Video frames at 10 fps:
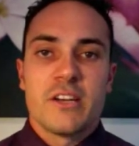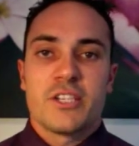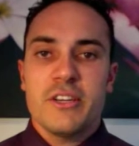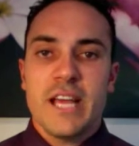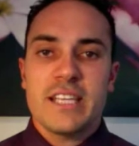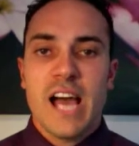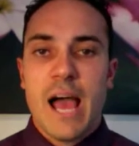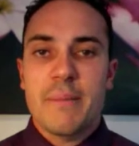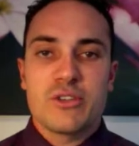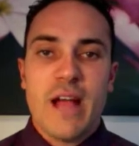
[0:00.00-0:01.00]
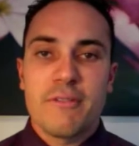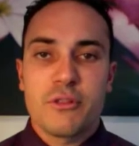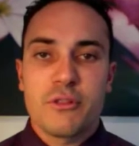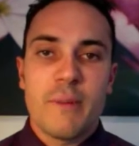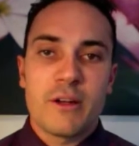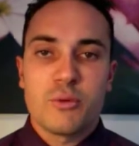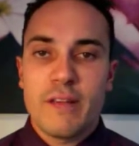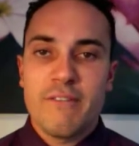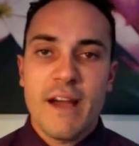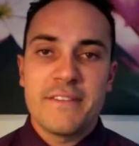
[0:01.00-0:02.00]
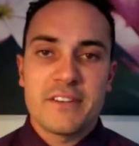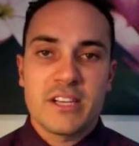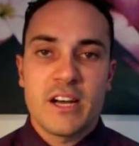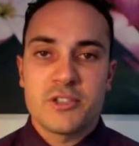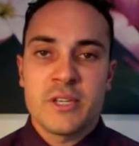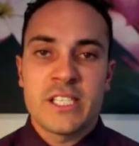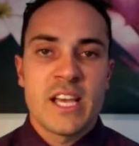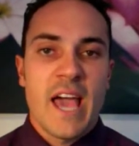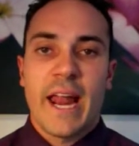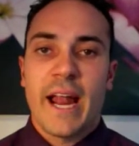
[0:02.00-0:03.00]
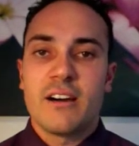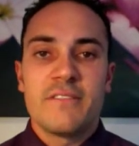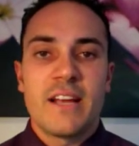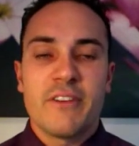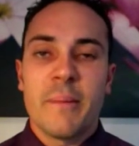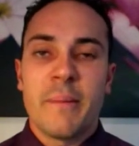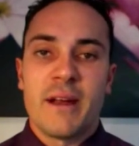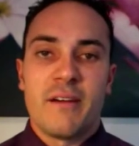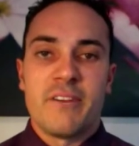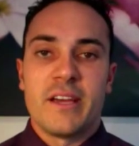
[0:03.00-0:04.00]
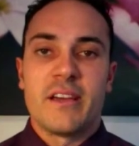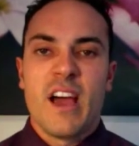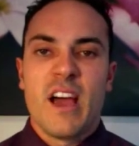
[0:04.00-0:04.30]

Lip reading: During that time, I traveled through about 25 different countries, and I loved every minute of it.